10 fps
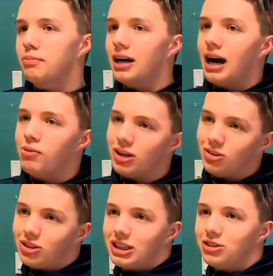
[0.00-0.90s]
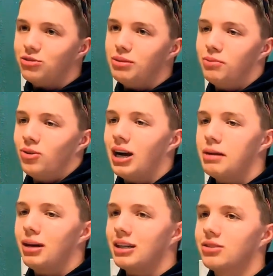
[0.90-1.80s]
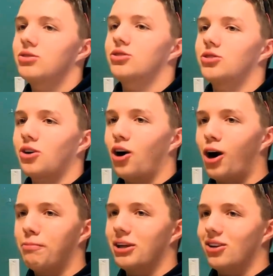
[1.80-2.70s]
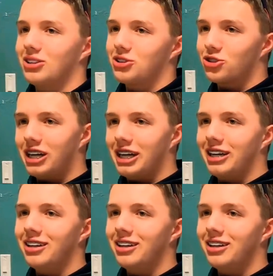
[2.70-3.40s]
but I want to look into it more, I might start hopping on the train.